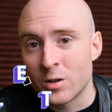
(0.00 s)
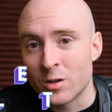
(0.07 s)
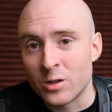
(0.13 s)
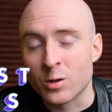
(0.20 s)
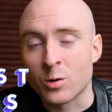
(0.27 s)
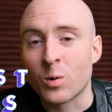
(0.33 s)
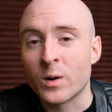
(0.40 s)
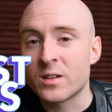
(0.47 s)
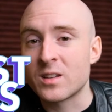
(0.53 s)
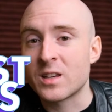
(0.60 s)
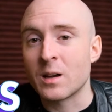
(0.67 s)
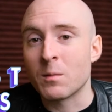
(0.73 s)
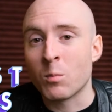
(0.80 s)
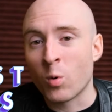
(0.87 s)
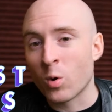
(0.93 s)
you're going to
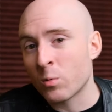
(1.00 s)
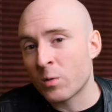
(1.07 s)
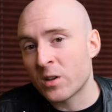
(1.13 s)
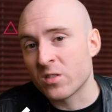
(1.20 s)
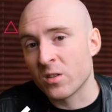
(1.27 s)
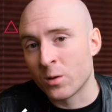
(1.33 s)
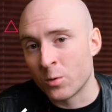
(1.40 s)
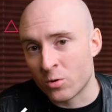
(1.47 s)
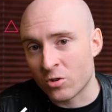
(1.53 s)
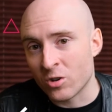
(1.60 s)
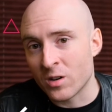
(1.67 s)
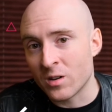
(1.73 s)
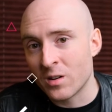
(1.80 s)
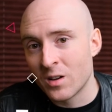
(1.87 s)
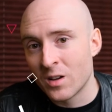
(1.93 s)
get more
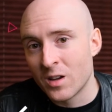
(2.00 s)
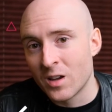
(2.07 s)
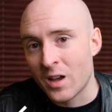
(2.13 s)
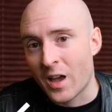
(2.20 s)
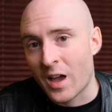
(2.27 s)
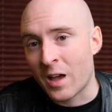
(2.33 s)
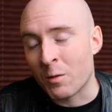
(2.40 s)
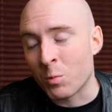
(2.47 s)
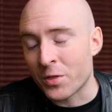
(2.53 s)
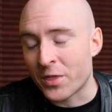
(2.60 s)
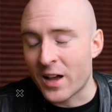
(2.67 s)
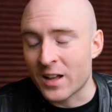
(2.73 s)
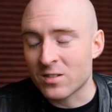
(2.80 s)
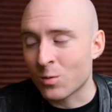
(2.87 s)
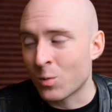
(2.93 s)
resolution, and what
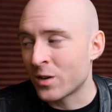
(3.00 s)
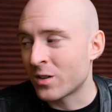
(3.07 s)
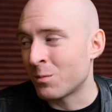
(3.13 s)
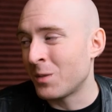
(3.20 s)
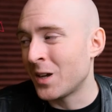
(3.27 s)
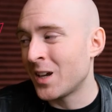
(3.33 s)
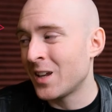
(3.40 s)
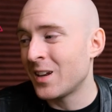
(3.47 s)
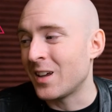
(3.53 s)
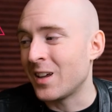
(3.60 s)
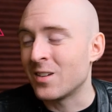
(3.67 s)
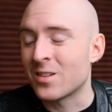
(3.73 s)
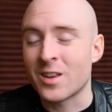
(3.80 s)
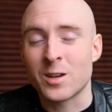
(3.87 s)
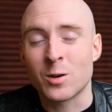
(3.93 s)
that's going to mean
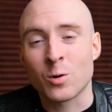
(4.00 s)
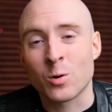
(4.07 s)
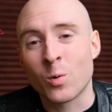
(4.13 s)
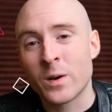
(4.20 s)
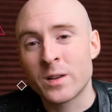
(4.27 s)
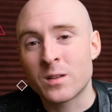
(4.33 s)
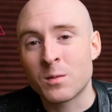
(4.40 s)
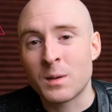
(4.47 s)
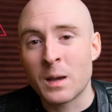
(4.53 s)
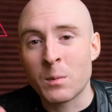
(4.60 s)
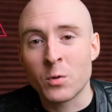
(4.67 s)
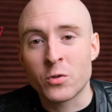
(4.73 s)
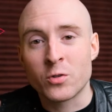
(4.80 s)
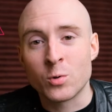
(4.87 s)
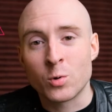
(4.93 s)
is that you're going to be
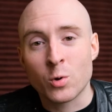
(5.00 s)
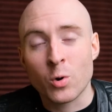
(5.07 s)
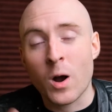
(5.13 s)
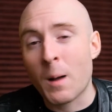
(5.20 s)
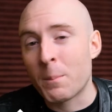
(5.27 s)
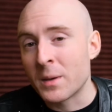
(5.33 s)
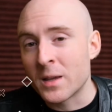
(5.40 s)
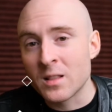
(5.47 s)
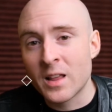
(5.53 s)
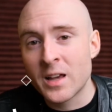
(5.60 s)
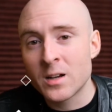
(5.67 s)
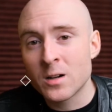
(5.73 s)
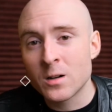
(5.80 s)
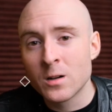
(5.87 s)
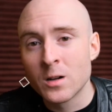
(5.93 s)
able to crop in
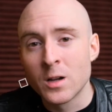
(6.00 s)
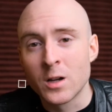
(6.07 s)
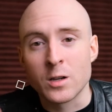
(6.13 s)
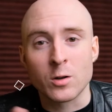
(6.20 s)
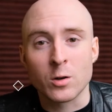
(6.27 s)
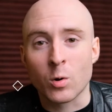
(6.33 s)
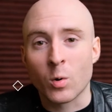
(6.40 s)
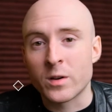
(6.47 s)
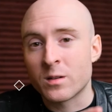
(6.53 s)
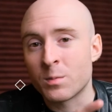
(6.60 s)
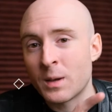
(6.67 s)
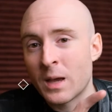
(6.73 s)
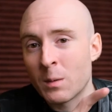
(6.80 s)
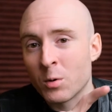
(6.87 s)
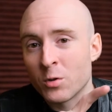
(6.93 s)
later, you're going to
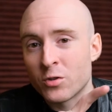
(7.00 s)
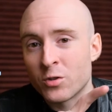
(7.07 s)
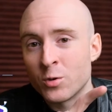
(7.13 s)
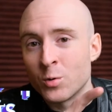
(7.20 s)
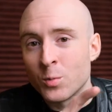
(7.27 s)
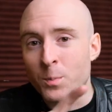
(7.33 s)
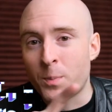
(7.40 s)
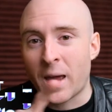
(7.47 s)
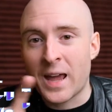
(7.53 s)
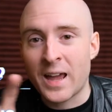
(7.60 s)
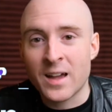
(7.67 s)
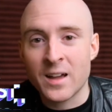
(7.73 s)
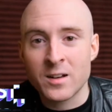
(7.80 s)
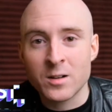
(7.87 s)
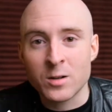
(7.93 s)
be able to
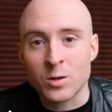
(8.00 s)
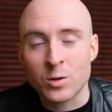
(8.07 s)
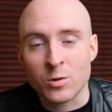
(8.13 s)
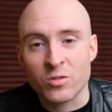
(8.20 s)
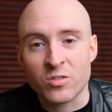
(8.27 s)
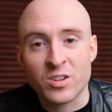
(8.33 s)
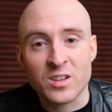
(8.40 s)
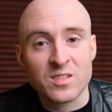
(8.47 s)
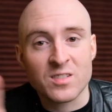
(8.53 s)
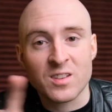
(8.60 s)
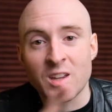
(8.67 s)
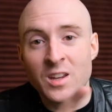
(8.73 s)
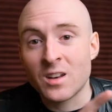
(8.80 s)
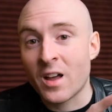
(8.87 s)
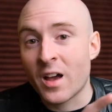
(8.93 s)
pan your
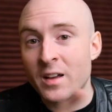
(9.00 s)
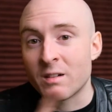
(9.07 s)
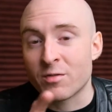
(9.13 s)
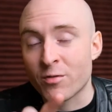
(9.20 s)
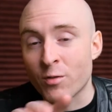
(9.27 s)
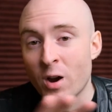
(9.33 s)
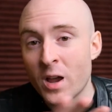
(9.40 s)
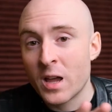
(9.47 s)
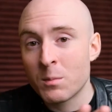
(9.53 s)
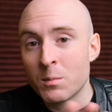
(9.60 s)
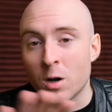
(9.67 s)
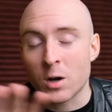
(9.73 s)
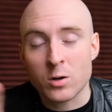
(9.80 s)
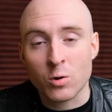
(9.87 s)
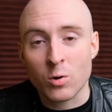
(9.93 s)
16.9
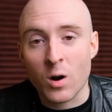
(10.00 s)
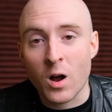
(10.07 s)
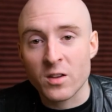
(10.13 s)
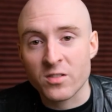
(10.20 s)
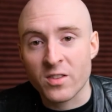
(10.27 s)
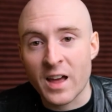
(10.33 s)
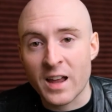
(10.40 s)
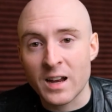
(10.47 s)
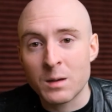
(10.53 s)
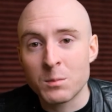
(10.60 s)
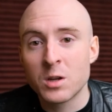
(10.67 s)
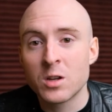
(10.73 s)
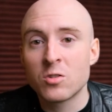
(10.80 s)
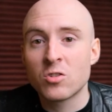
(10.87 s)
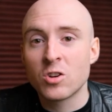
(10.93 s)
frame across that
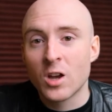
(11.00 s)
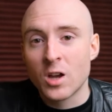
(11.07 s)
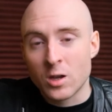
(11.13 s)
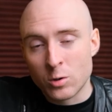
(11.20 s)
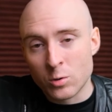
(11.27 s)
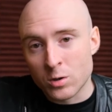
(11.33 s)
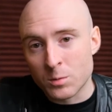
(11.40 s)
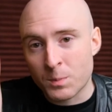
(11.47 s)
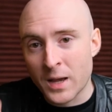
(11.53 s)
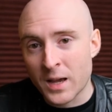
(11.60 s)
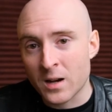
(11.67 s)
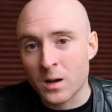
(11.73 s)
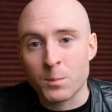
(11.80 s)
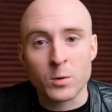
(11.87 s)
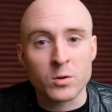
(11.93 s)
image. You could
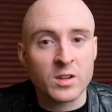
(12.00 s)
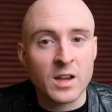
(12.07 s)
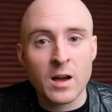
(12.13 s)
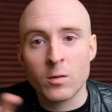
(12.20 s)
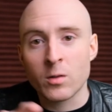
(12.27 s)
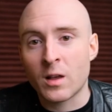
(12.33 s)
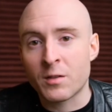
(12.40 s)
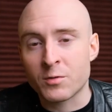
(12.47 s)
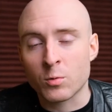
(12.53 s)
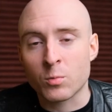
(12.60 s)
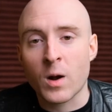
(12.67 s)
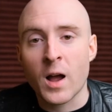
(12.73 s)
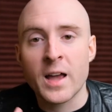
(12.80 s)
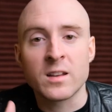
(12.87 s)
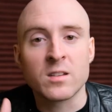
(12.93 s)
pan up or down, left to
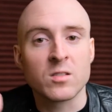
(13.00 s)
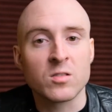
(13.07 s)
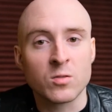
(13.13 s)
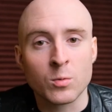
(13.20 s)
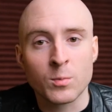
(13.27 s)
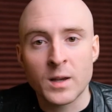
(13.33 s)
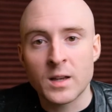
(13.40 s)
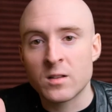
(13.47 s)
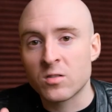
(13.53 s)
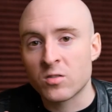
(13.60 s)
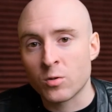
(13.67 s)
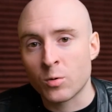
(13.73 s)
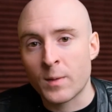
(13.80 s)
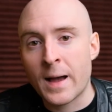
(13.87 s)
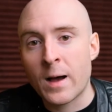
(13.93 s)
right, zoom in,
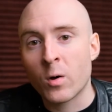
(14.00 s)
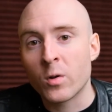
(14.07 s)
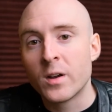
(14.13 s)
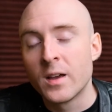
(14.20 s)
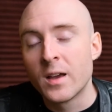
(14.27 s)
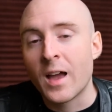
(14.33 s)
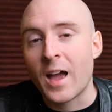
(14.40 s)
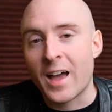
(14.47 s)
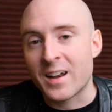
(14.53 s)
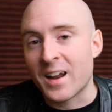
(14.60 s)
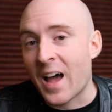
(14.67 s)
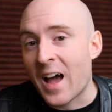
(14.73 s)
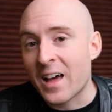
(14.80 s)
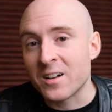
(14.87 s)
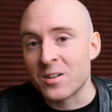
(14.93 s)
zoom out, and
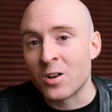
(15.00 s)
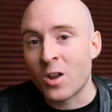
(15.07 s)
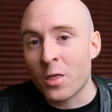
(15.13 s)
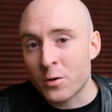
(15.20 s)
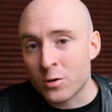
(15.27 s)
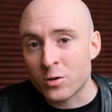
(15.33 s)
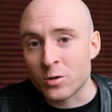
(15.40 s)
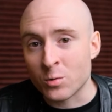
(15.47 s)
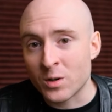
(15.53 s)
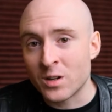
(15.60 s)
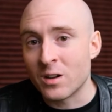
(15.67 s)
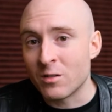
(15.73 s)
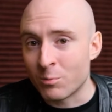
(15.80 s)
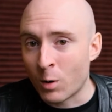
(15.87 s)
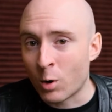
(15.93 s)
add another
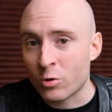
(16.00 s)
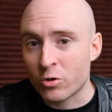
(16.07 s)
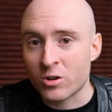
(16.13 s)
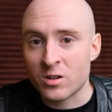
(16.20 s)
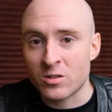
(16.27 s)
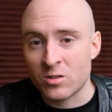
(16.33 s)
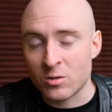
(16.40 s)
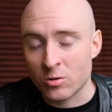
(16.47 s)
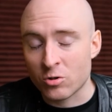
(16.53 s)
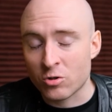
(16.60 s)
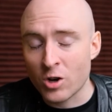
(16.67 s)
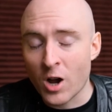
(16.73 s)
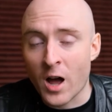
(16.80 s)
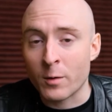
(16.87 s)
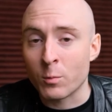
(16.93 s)
degree of motion into your
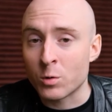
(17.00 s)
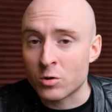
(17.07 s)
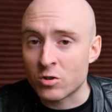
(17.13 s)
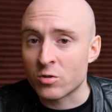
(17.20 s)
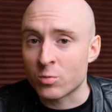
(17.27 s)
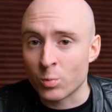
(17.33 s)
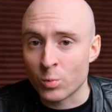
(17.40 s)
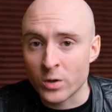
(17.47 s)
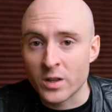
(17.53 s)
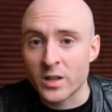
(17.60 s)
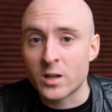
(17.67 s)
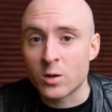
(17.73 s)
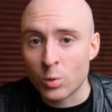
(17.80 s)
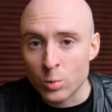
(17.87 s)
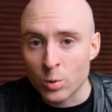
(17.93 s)
shot, which is
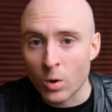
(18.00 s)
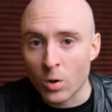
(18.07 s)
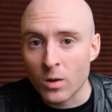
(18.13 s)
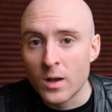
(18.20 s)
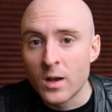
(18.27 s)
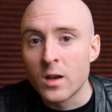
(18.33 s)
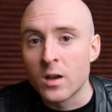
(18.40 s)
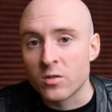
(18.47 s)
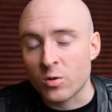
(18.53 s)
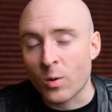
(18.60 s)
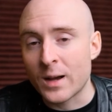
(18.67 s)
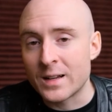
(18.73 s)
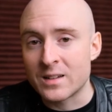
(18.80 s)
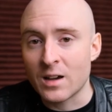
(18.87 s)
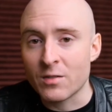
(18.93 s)
really cool. So
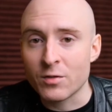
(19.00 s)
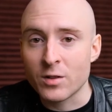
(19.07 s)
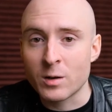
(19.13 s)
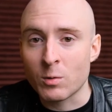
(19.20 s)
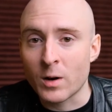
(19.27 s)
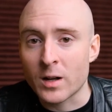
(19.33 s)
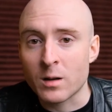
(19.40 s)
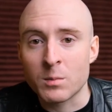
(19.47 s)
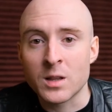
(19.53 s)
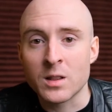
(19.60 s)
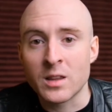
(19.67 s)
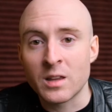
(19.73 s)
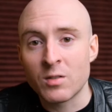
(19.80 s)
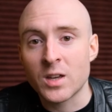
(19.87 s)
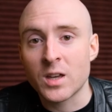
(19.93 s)
I definitely
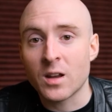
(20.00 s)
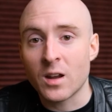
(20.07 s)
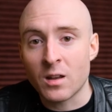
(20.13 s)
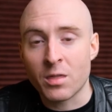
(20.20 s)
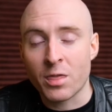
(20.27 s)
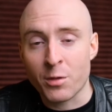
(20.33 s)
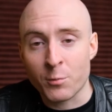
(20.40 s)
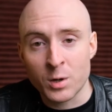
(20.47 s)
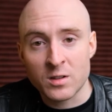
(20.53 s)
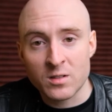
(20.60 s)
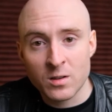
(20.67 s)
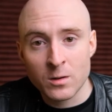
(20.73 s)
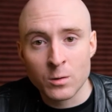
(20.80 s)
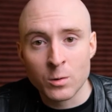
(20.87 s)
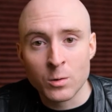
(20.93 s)
recommend leaving it in
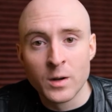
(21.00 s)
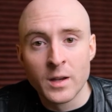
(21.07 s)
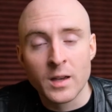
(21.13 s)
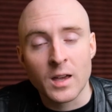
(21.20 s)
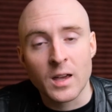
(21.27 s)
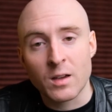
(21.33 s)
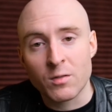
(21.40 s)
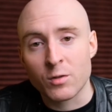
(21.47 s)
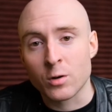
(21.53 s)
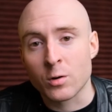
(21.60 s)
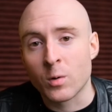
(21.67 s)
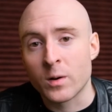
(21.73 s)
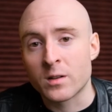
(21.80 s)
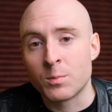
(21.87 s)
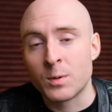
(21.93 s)
3.2 if you're
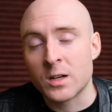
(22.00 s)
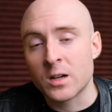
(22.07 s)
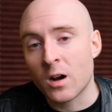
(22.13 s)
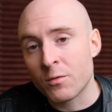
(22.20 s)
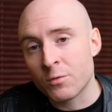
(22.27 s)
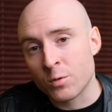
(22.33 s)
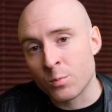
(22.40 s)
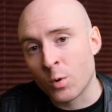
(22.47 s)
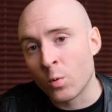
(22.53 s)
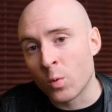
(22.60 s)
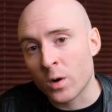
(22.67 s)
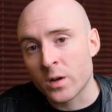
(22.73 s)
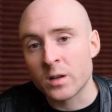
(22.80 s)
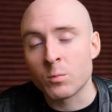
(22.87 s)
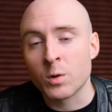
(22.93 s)
going to be comfortable
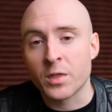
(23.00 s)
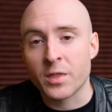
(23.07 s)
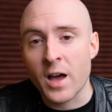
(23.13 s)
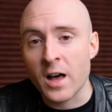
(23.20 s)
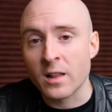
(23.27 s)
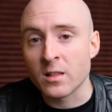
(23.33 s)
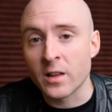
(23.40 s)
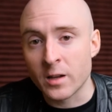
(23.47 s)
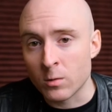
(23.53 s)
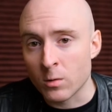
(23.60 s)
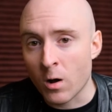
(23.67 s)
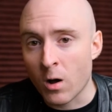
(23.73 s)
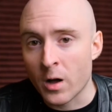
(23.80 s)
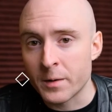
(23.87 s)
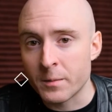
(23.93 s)
working with that
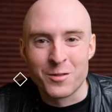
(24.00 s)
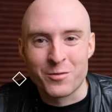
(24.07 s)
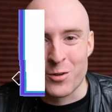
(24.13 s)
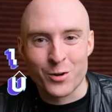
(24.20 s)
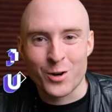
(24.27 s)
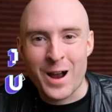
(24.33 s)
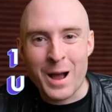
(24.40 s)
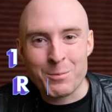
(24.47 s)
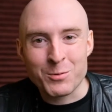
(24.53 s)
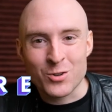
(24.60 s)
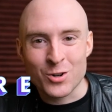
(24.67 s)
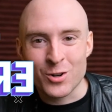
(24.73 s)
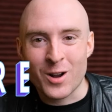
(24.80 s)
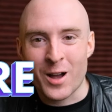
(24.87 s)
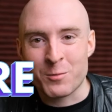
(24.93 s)
later on. For your
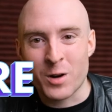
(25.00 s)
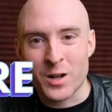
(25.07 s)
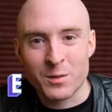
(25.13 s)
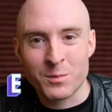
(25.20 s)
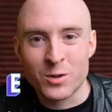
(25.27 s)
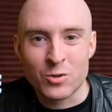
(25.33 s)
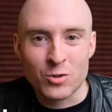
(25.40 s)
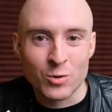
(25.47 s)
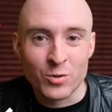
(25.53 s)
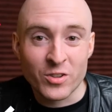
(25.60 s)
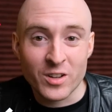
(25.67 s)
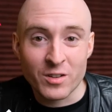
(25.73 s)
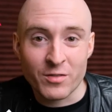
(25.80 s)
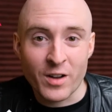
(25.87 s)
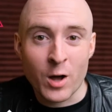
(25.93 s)
aperture, I'd recommend
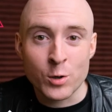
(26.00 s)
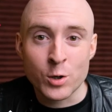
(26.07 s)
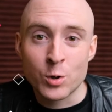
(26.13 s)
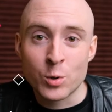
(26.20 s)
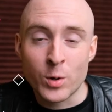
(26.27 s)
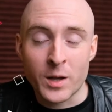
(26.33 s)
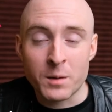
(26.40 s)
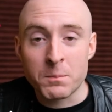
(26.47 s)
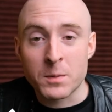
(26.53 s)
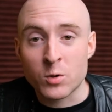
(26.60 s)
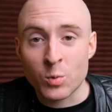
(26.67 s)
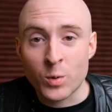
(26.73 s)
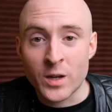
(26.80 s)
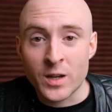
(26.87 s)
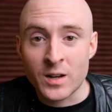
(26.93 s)
choosing a value in
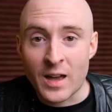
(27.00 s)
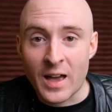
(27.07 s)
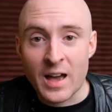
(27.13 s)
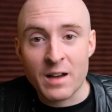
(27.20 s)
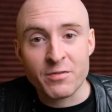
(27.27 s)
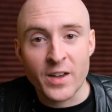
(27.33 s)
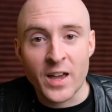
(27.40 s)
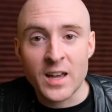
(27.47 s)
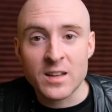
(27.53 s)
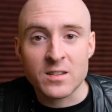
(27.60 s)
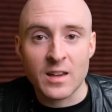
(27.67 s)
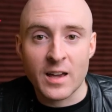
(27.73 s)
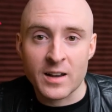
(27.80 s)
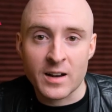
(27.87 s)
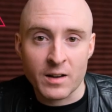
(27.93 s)
between
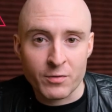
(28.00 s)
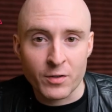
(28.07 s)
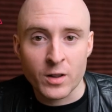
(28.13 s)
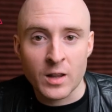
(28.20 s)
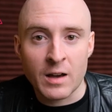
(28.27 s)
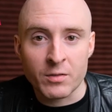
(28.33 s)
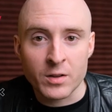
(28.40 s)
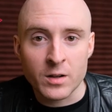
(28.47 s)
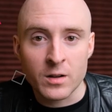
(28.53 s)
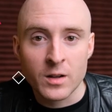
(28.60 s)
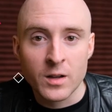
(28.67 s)
f8 and f11.